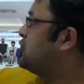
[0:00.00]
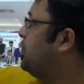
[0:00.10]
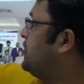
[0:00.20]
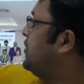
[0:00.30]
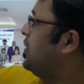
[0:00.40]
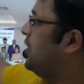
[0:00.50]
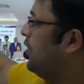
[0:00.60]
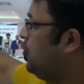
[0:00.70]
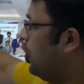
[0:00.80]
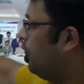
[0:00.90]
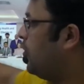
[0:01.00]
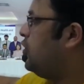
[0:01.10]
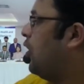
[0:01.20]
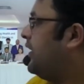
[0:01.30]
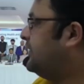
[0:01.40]
with Novo
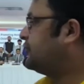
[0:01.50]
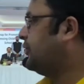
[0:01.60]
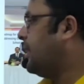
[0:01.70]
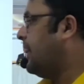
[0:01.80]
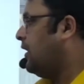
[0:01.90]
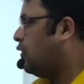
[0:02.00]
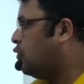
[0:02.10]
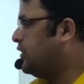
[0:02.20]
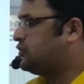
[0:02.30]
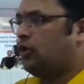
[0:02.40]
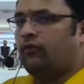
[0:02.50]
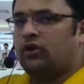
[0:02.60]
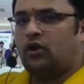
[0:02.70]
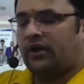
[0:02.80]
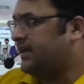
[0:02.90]
Nordisk. Who is Novo
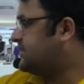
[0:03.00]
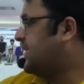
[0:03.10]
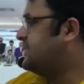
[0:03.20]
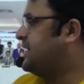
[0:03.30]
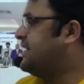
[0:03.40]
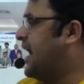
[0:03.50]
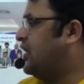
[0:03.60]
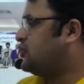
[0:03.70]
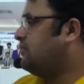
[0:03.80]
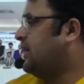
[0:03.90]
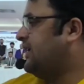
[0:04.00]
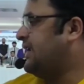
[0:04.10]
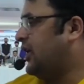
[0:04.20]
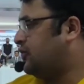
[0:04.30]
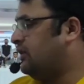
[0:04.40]
Nordisk? He is a Danish
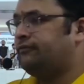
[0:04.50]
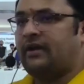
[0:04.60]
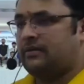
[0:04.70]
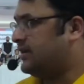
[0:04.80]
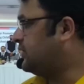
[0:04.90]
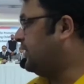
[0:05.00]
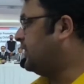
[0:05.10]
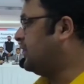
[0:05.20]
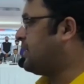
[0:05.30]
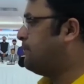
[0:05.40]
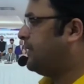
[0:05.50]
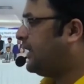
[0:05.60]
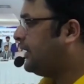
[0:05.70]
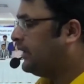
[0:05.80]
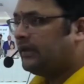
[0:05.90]
multinational pharmaceutical
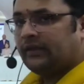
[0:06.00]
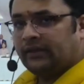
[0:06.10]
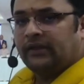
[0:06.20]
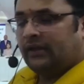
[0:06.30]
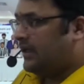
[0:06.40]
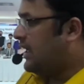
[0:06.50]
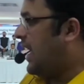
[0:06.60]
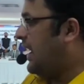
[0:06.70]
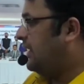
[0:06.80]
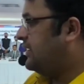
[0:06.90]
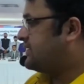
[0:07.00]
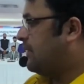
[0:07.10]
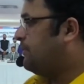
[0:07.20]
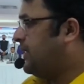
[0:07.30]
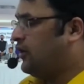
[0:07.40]
company. And this
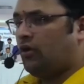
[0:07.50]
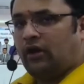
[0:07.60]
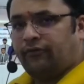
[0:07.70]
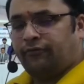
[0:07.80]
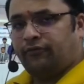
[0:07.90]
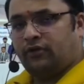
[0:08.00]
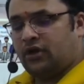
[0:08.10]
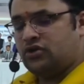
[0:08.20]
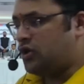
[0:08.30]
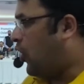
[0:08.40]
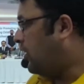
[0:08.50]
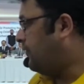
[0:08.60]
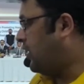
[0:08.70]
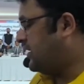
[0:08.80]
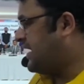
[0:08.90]
company of
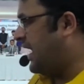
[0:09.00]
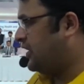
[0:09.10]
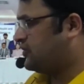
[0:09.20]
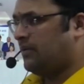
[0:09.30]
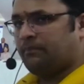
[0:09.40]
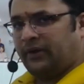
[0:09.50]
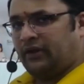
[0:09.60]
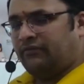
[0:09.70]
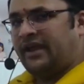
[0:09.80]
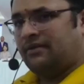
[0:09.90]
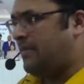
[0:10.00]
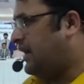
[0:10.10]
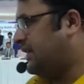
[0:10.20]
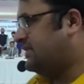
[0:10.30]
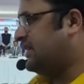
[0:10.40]
a Danish company of
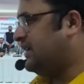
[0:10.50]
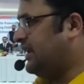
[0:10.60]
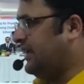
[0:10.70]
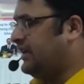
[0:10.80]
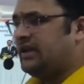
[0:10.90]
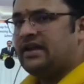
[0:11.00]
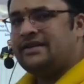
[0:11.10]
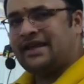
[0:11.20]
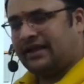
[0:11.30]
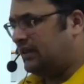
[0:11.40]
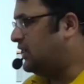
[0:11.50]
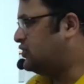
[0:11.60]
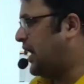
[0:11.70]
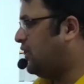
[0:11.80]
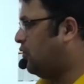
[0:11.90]
Denmark is generally tackle the
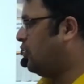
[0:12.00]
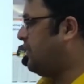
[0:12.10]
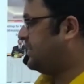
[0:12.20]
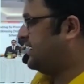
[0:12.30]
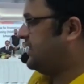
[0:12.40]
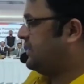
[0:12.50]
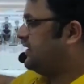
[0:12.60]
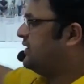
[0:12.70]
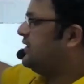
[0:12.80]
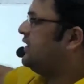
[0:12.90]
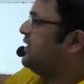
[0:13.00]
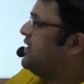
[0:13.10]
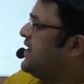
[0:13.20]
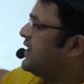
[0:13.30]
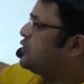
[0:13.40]
childhood obesity.
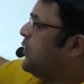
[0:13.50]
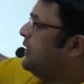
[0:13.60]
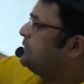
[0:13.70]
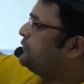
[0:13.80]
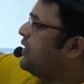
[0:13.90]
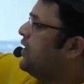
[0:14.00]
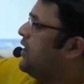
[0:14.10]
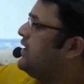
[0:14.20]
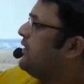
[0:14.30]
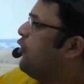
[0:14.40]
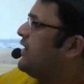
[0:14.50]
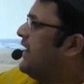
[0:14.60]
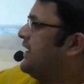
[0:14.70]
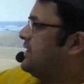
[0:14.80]
Next one, Devon Island.